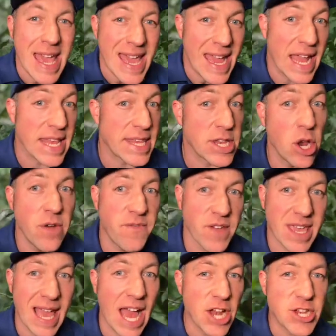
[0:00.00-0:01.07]
It's known for
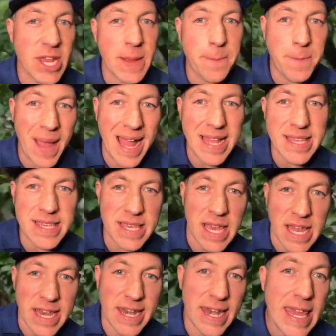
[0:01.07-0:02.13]
catching bats,
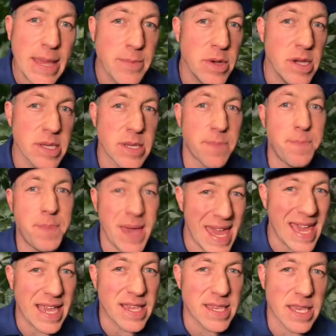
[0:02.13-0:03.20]
lemurs,
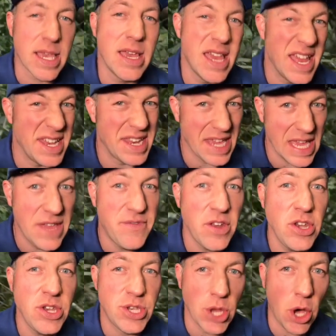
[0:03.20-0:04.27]
pigs, and
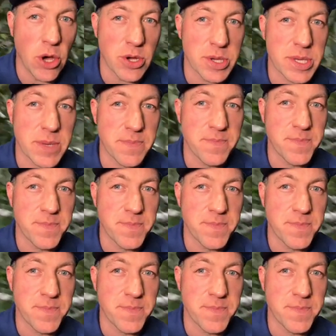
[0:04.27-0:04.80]
even dogs.